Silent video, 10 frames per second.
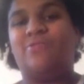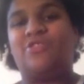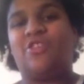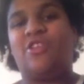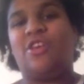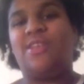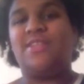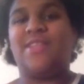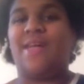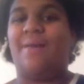just going to
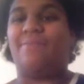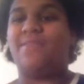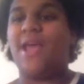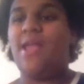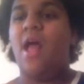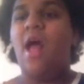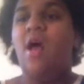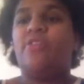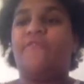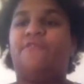answer them. So
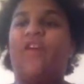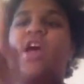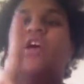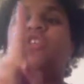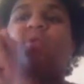the first